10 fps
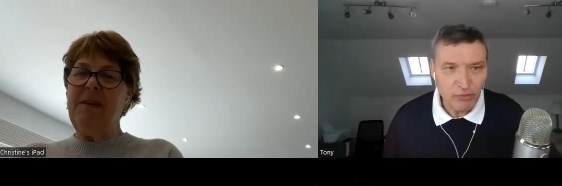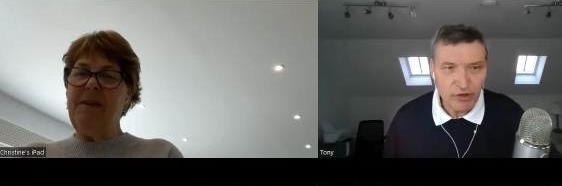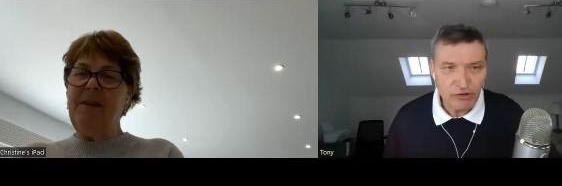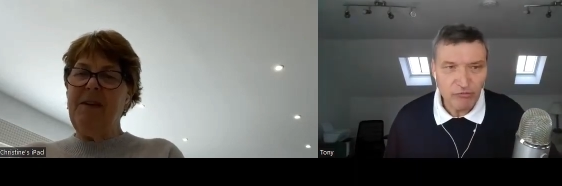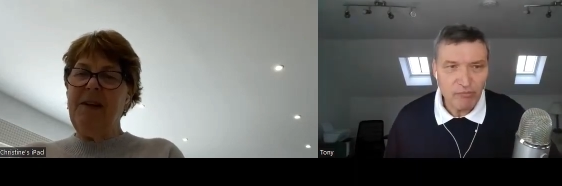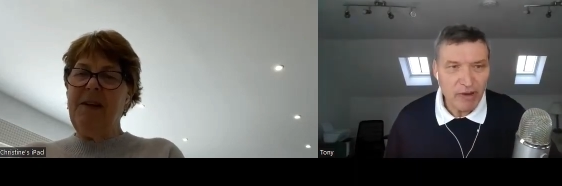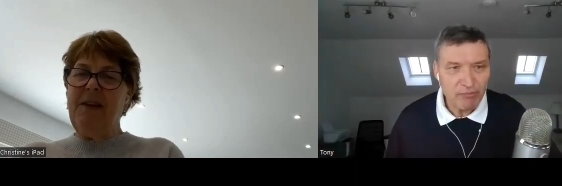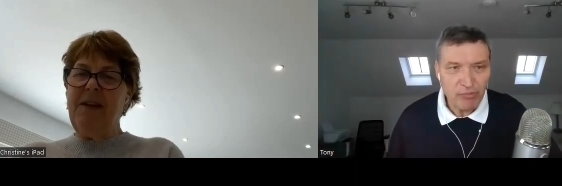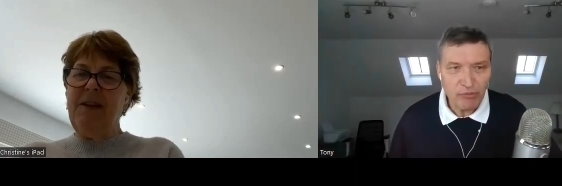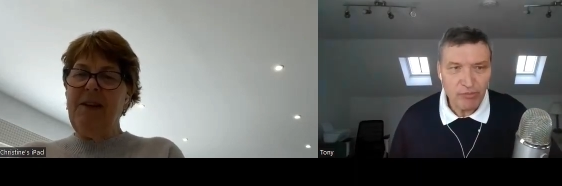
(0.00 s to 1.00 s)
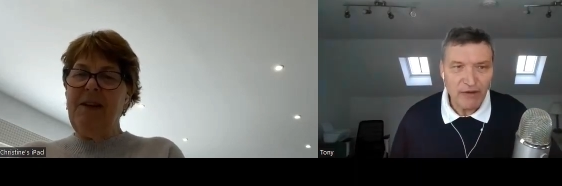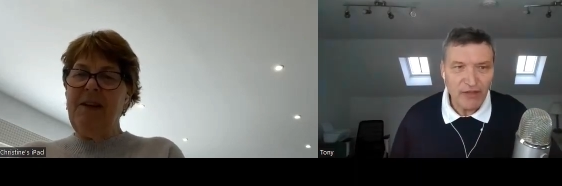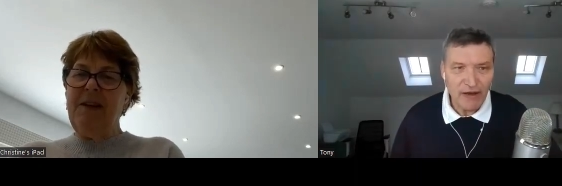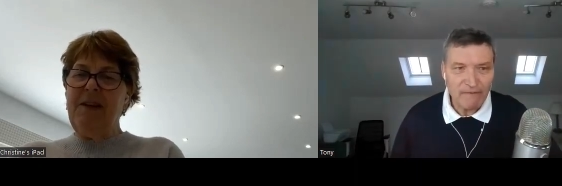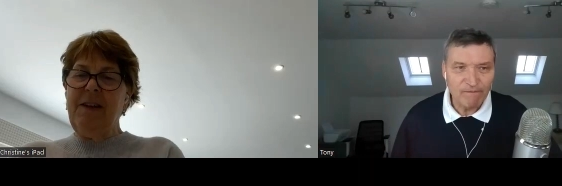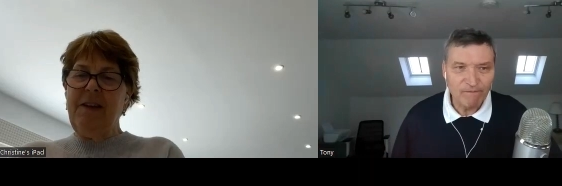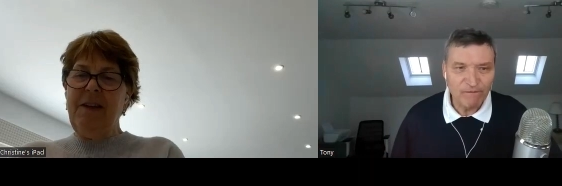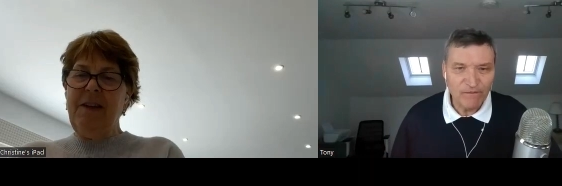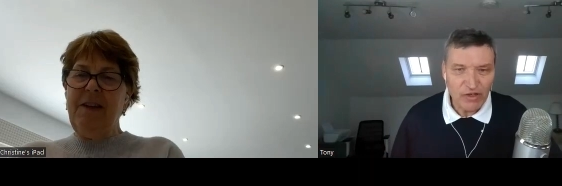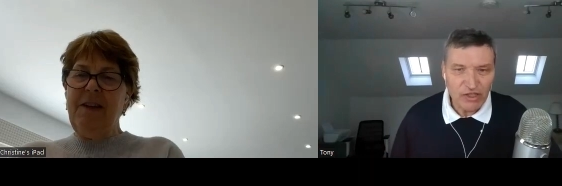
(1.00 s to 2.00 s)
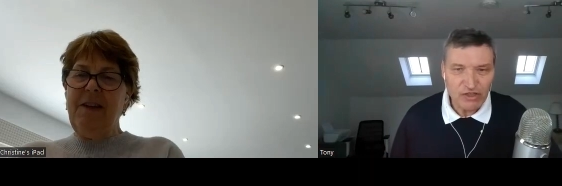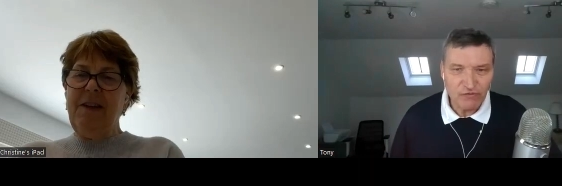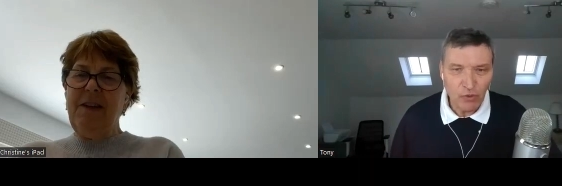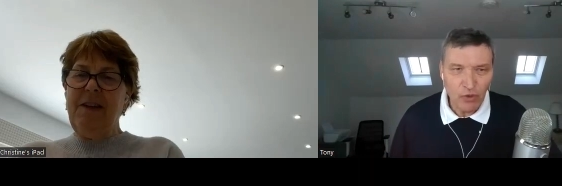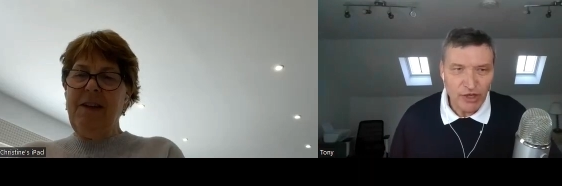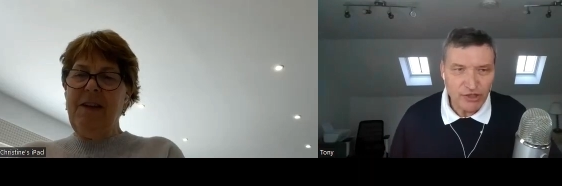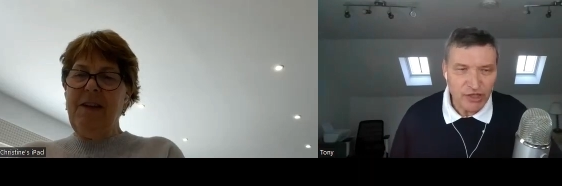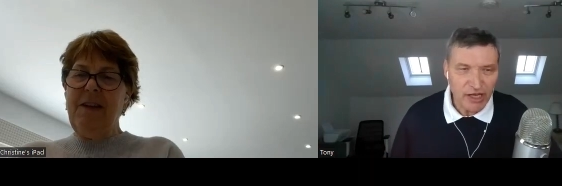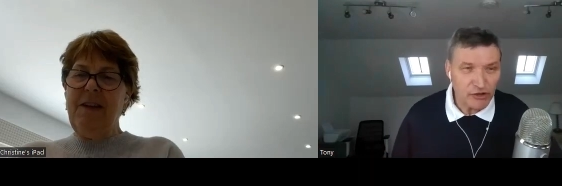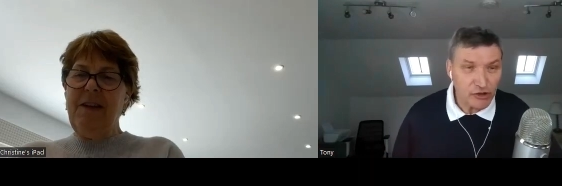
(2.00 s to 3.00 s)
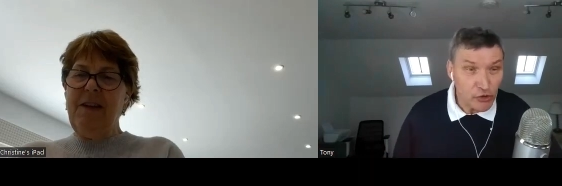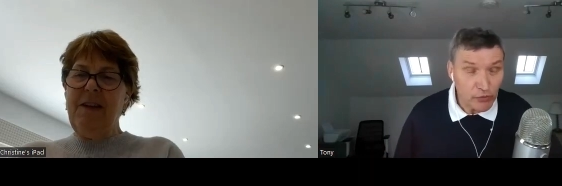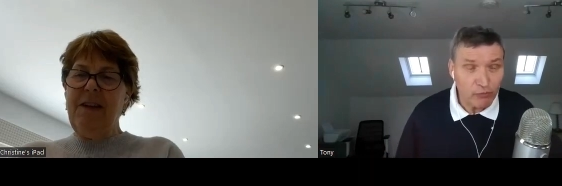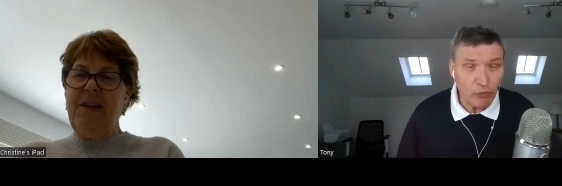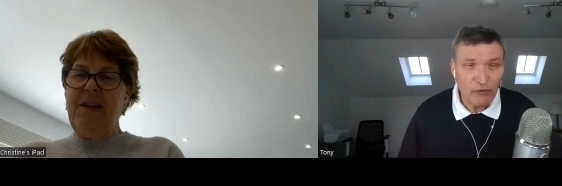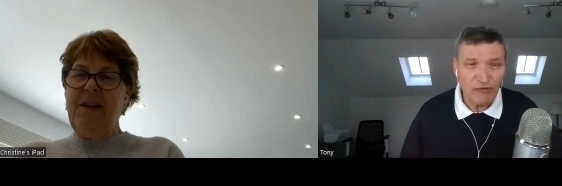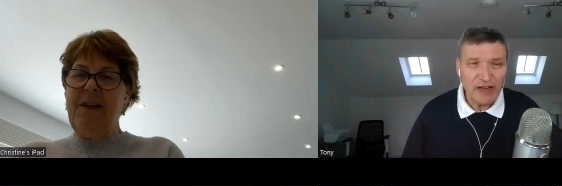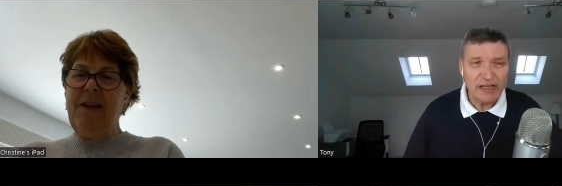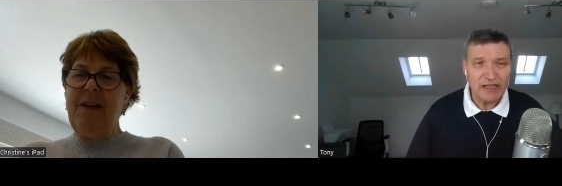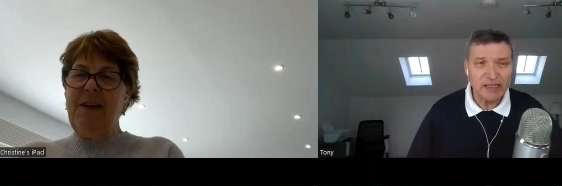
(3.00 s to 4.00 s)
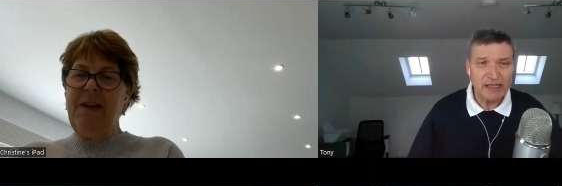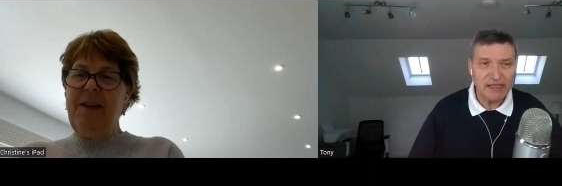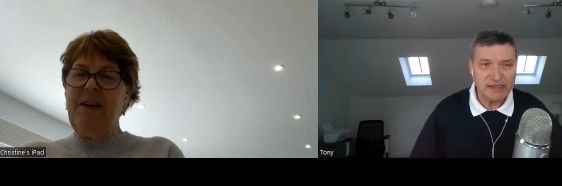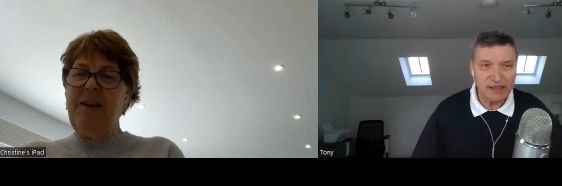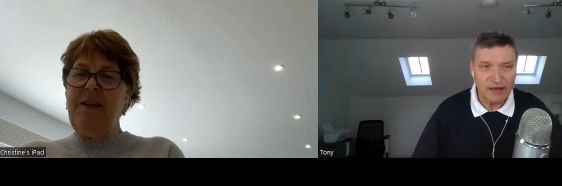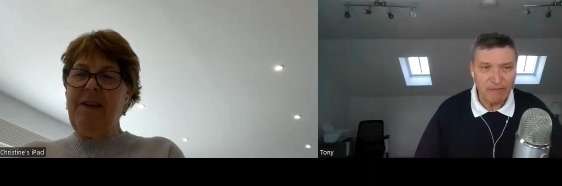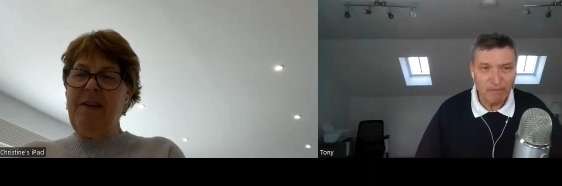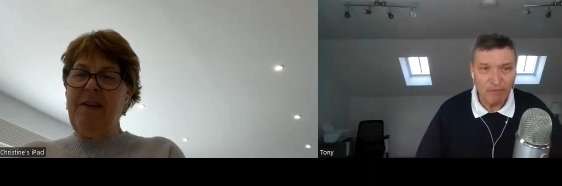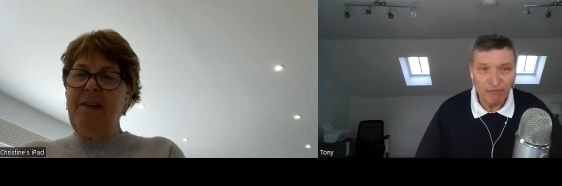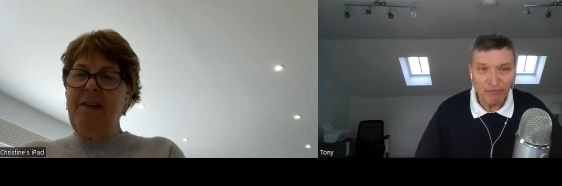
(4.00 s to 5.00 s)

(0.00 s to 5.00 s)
Speaker 1: What do you remember about that first voyage and how you were feeling at that time?